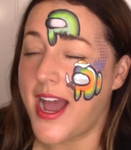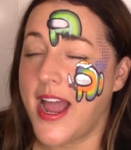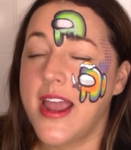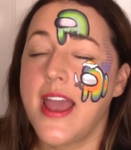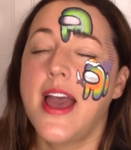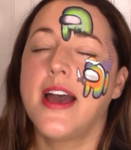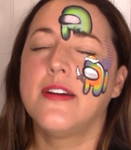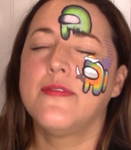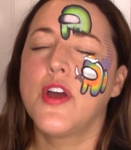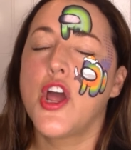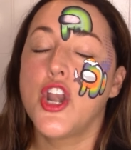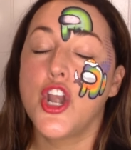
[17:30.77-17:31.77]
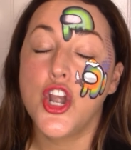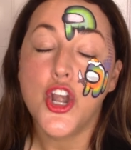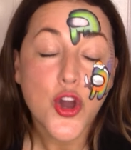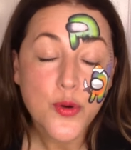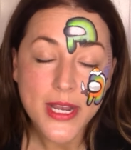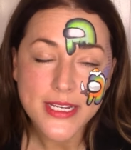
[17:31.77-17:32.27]
I have
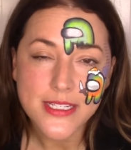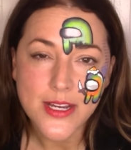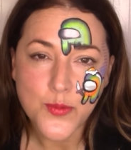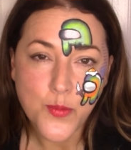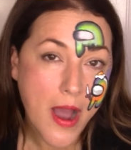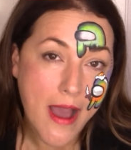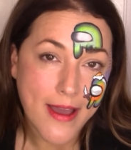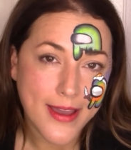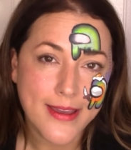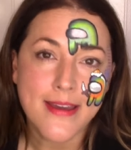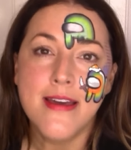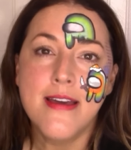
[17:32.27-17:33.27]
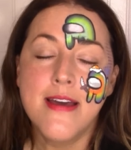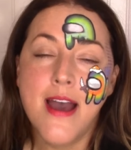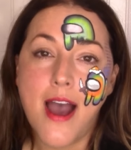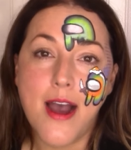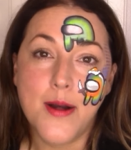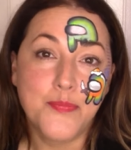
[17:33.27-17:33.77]
no idea why,
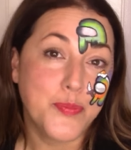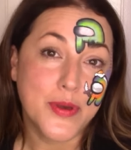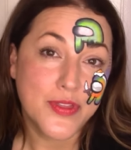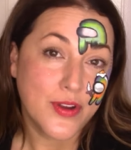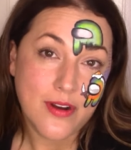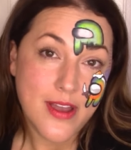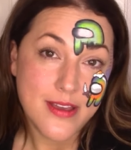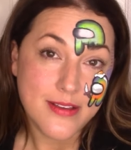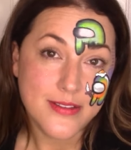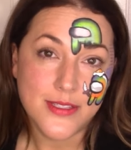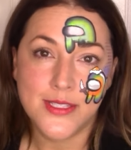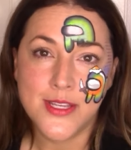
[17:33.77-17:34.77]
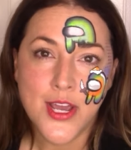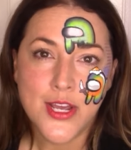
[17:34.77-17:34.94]
um, but there is.